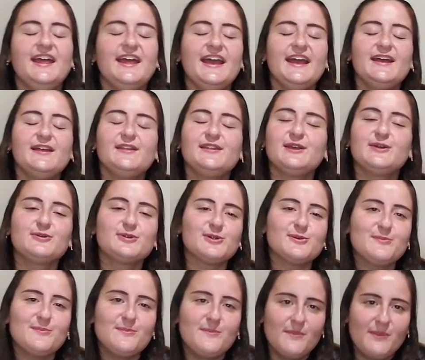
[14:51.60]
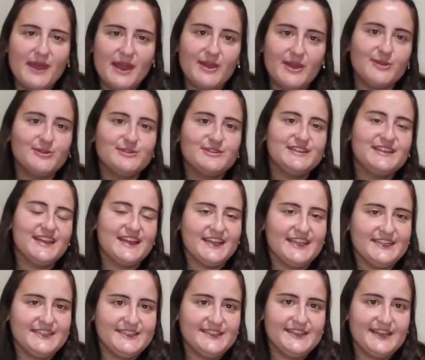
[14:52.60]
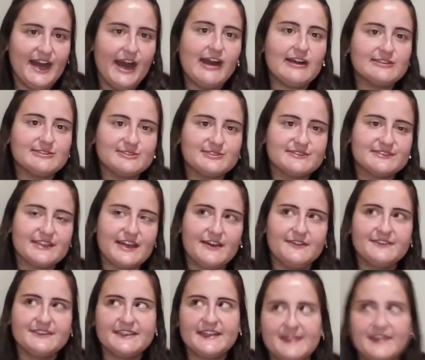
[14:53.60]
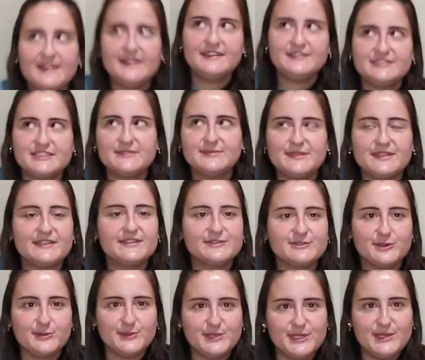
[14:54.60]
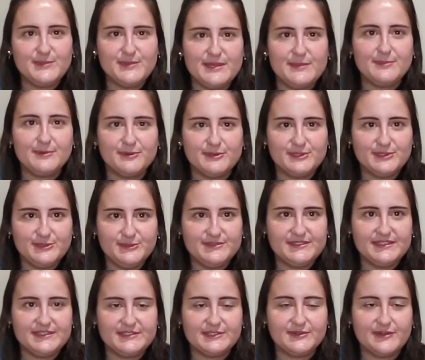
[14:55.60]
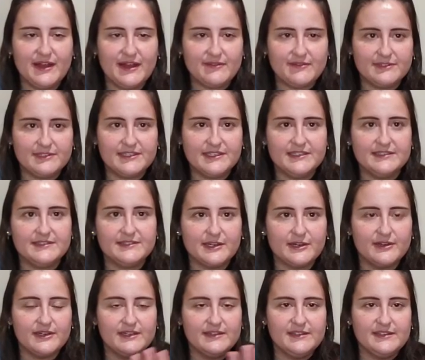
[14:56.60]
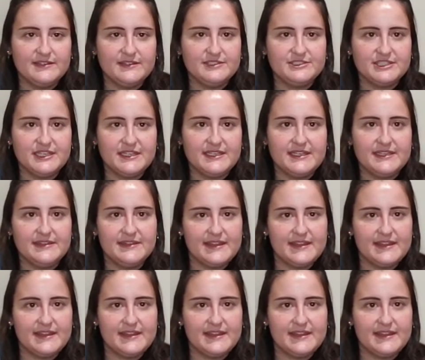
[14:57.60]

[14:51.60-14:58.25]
And there were barely any colors left. And I think it's just because so many people use it so heavily. And sorry, this is shaking.